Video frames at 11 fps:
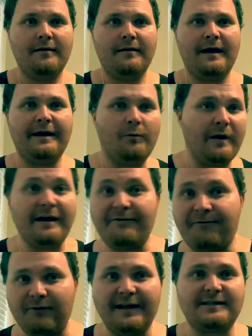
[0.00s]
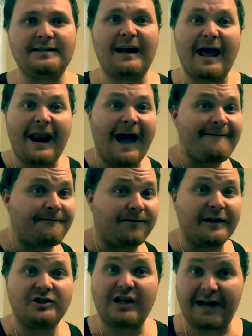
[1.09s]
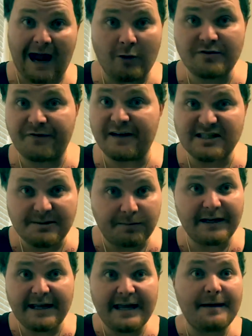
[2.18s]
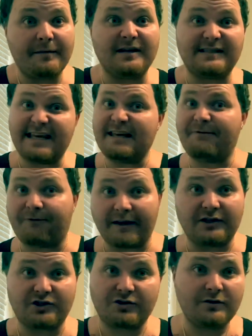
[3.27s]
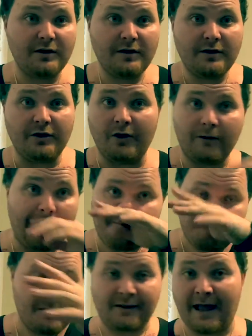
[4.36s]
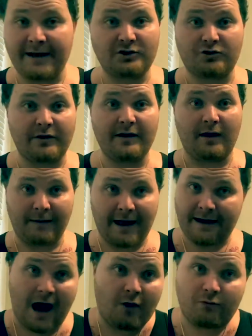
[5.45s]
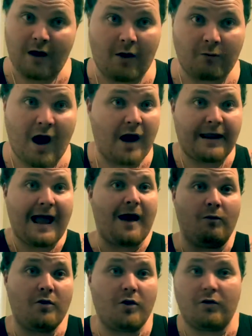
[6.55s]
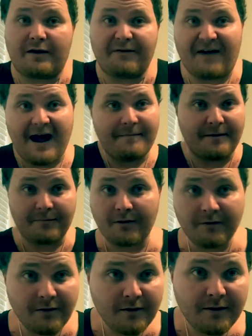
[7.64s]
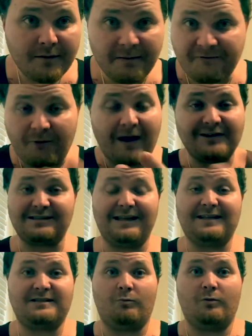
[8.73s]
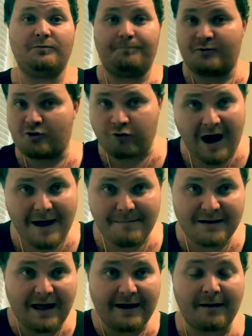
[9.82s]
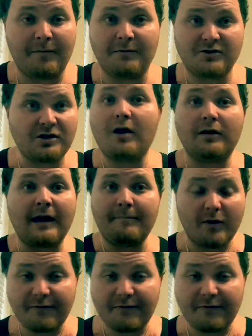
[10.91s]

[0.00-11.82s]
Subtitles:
And he flinched. And I flinched like I was finna split him because he flinched. You know, like me, like straight up, like I'll rock out. We'll go to confinement, bro. Before I just let someone try me like I'm a sucker. Like, boy, if